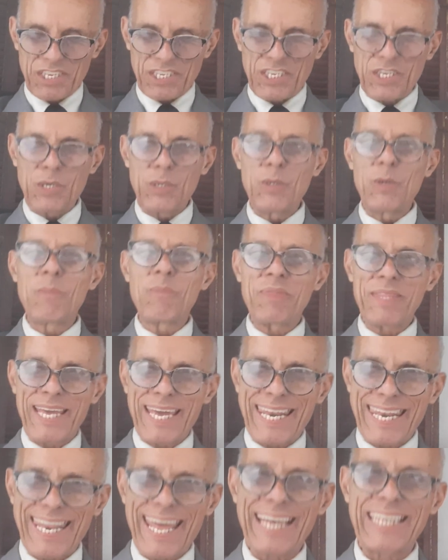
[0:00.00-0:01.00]
See you
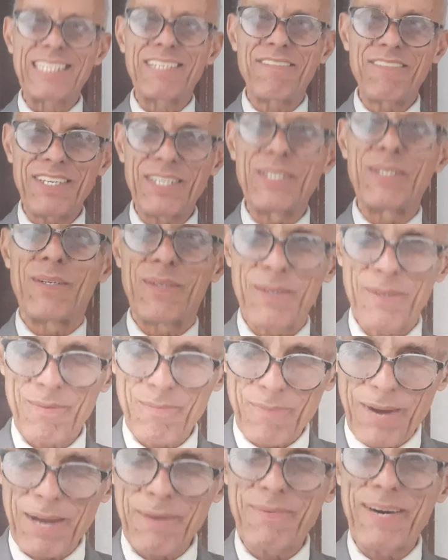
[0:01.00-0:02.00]
next video.
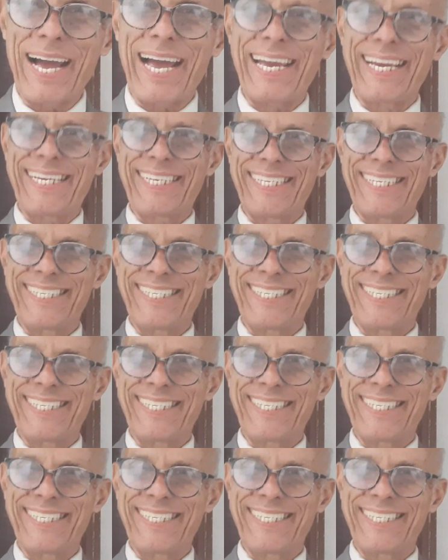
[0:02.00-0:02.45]
Bye-bye.